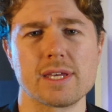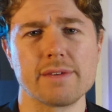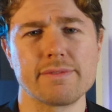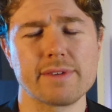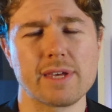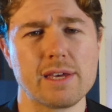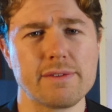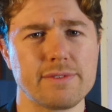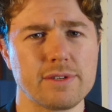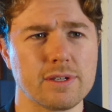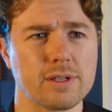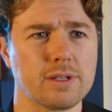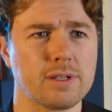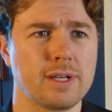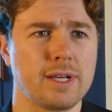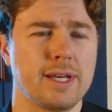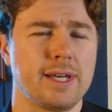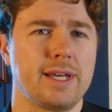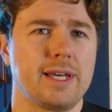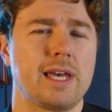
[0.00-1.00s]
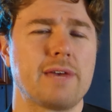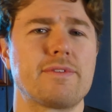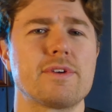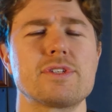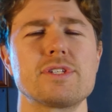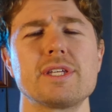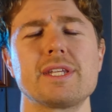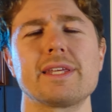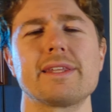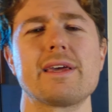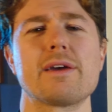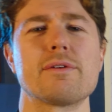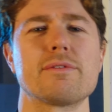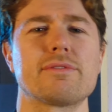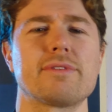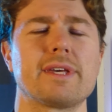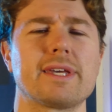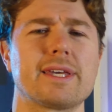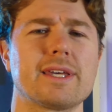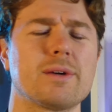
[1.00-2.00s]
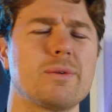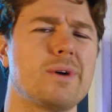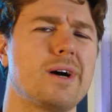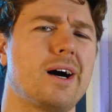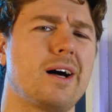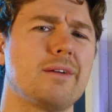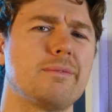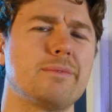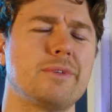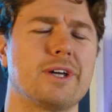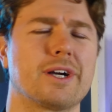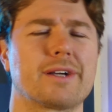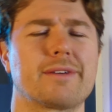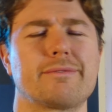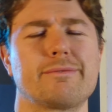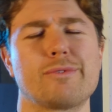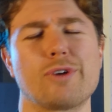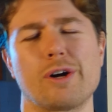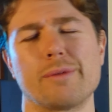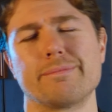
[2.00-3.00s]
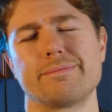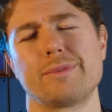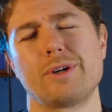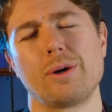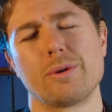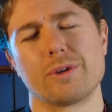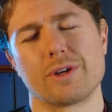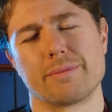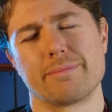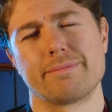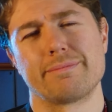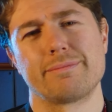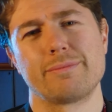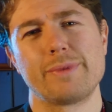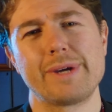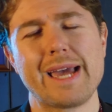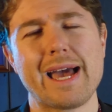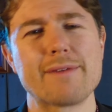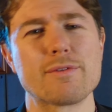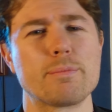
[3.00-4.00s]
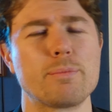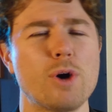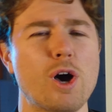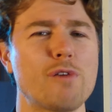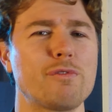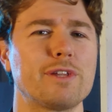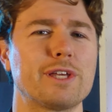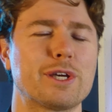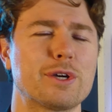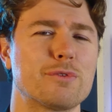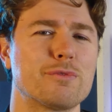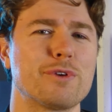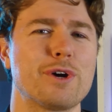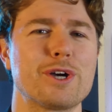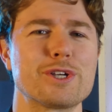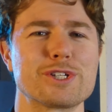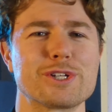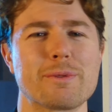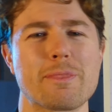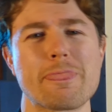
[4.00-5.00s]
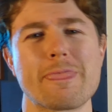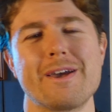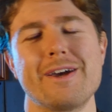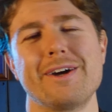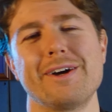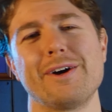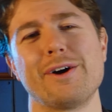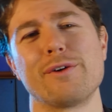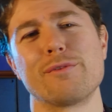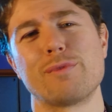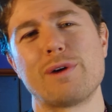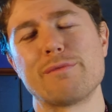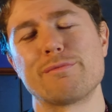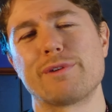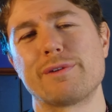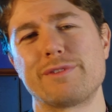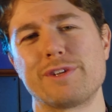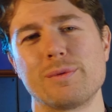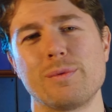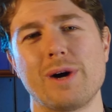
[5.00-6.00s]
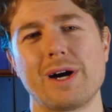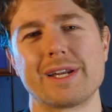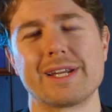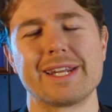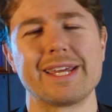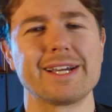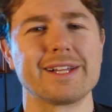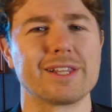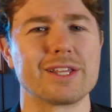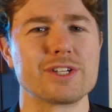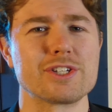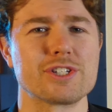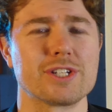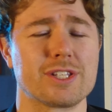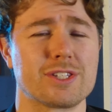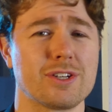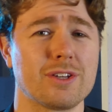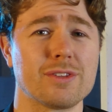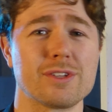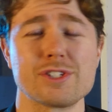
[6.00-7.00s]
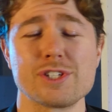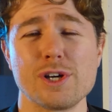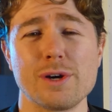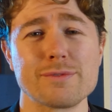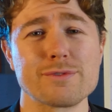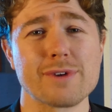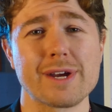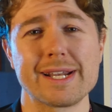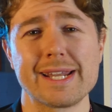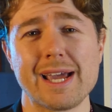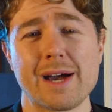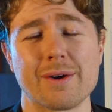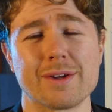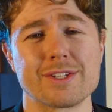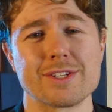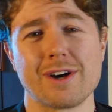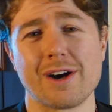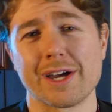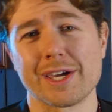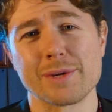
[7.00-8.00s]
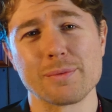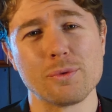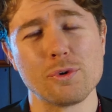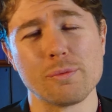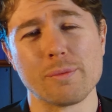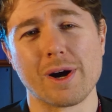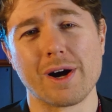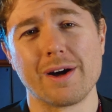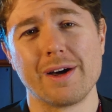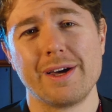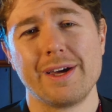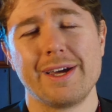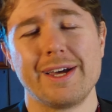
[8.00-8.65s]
if you're sitting there and thinking, well, look, Rob, hold on. We have a perfectly good version of 151 in English. It's on the shelves right now at Target and Walmart.